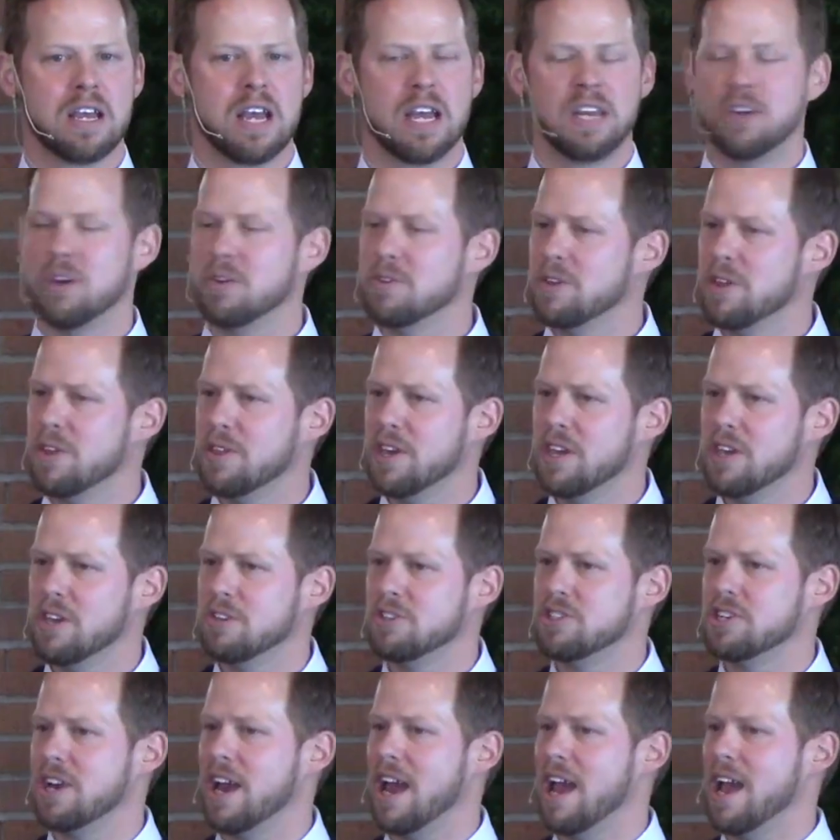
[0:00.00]
And don't you think
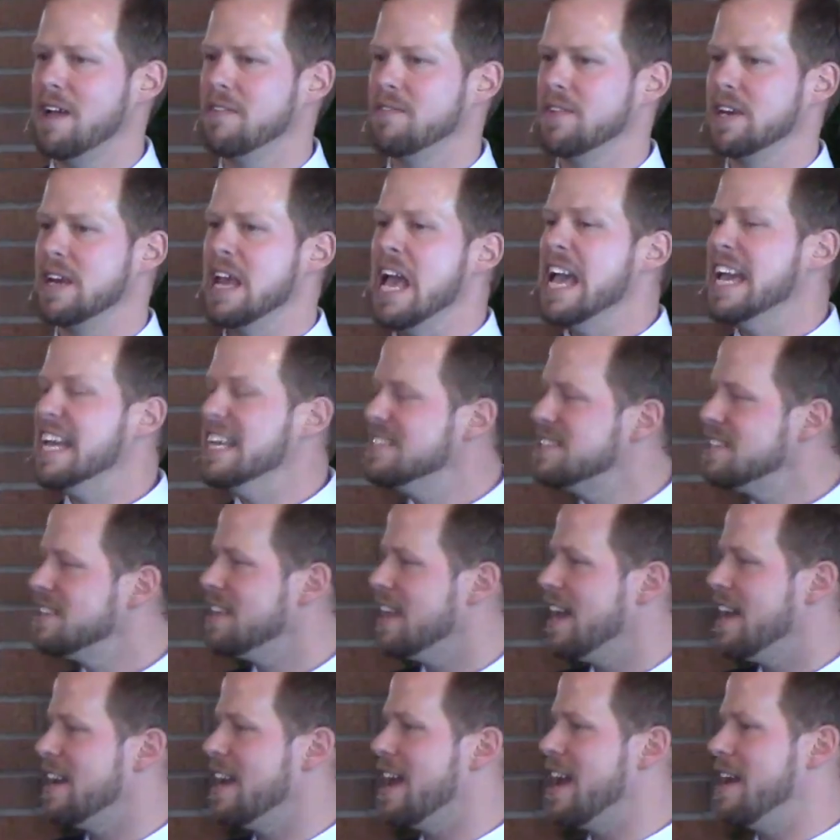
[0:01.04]
you should have it? Isn't
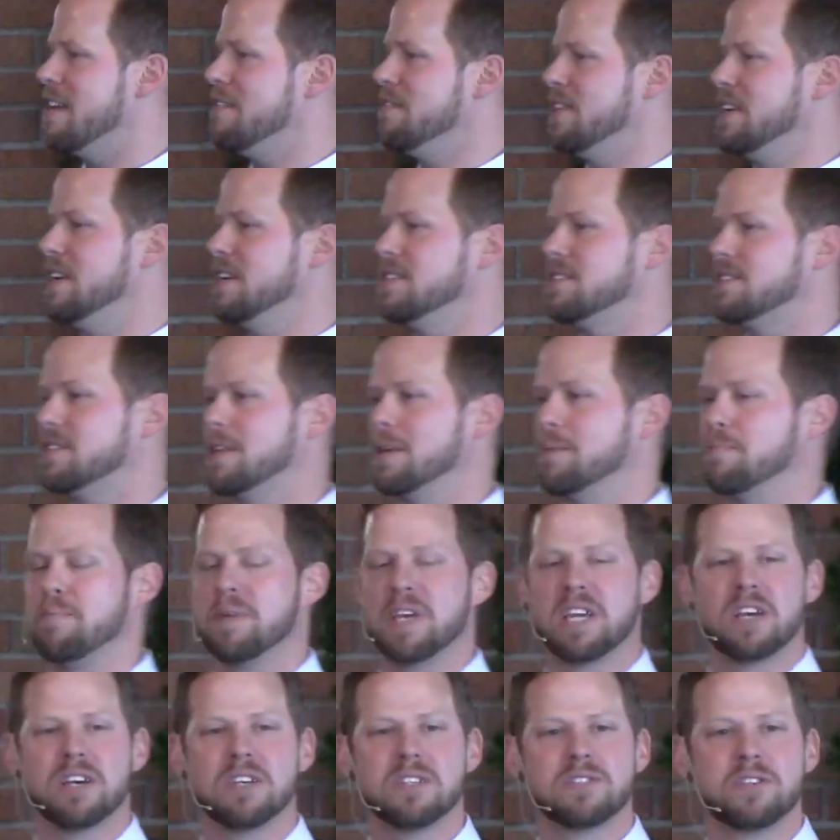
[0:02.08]
that evidence that
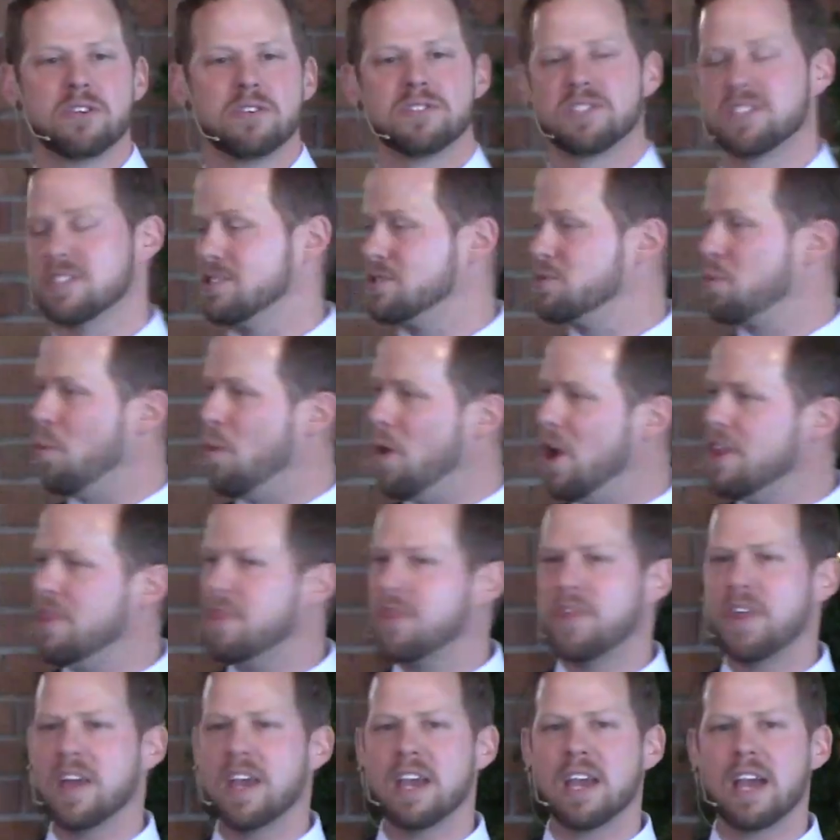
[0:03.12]
because there's this
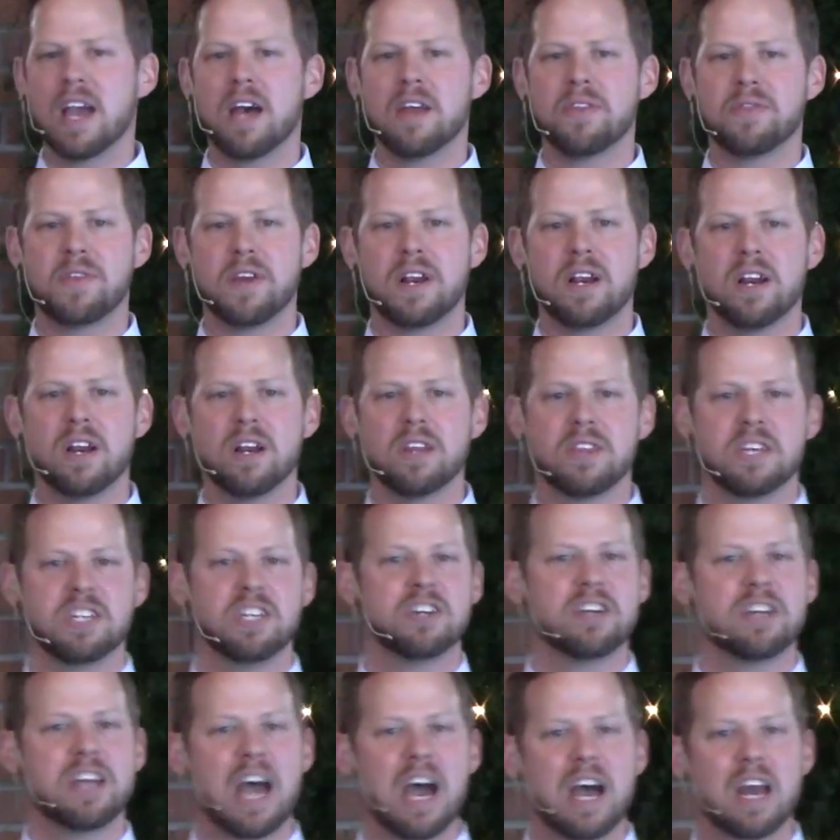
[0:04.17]
one thing out there that
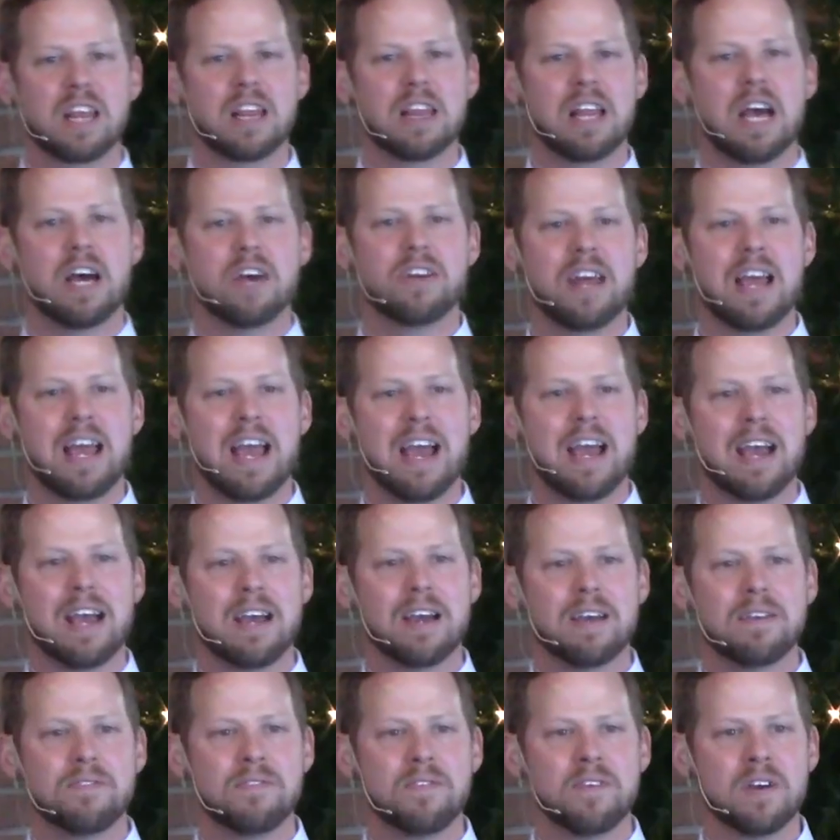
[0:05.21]
you're not allowed to
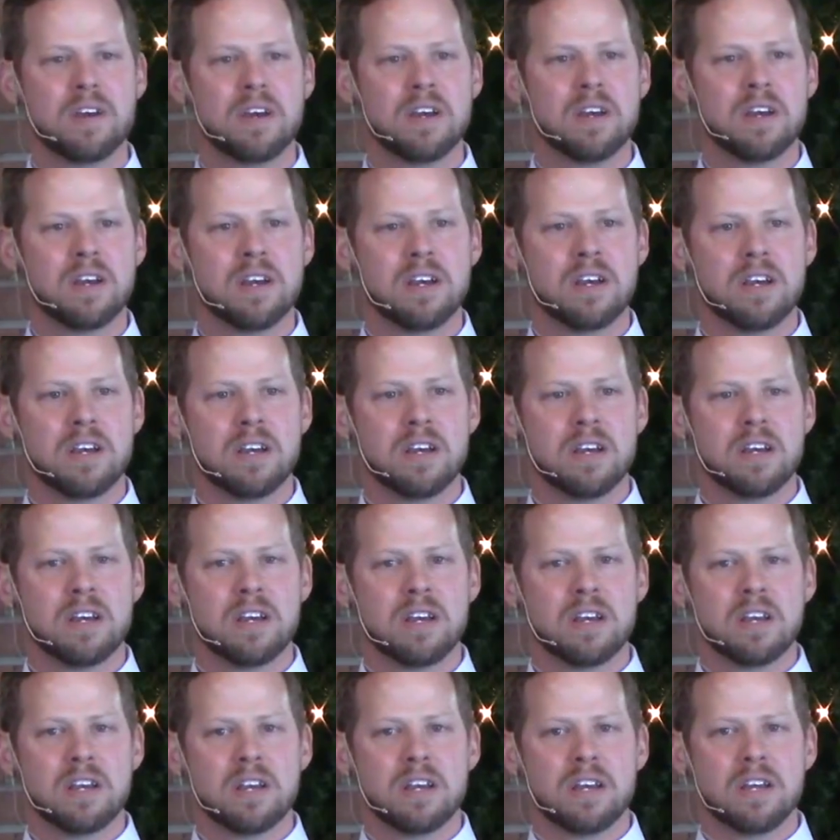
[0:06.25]
have,
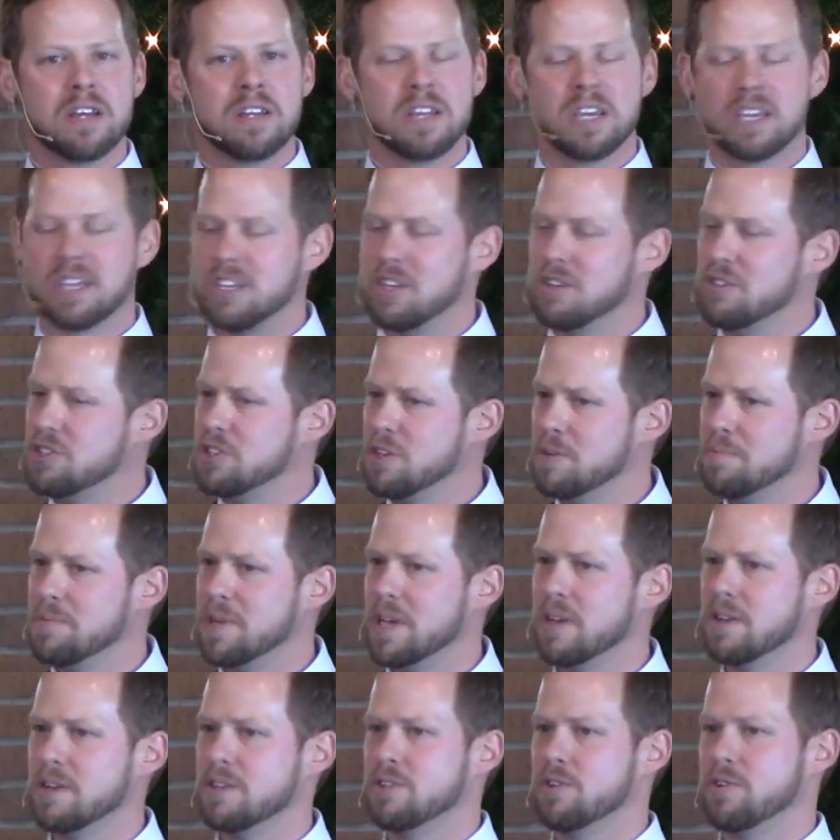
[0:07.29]
that you shouldn't be
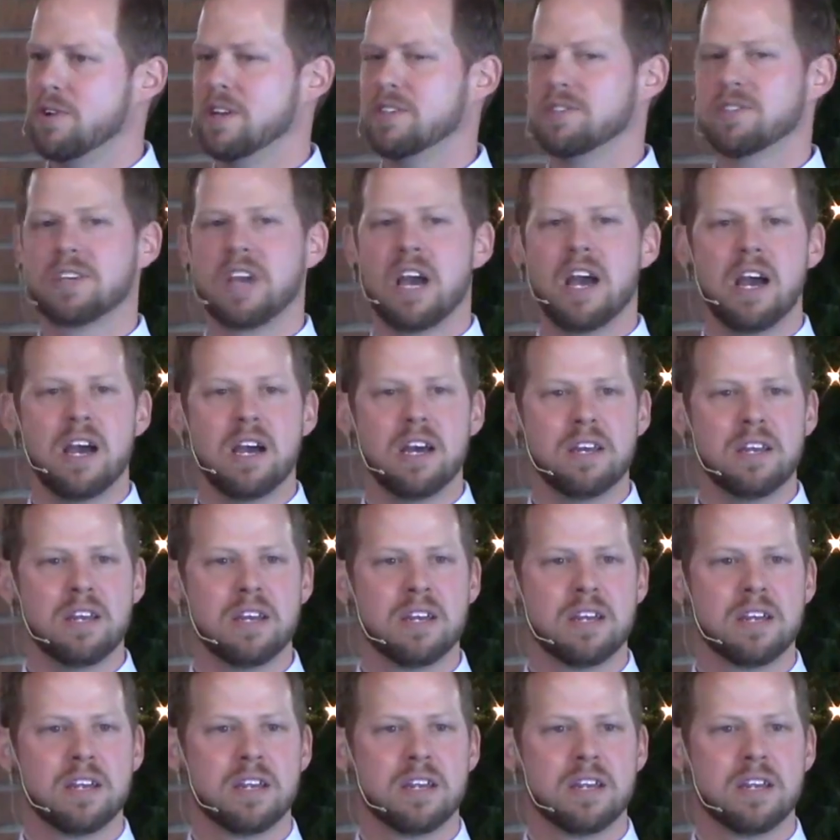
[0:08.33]
able to trust God?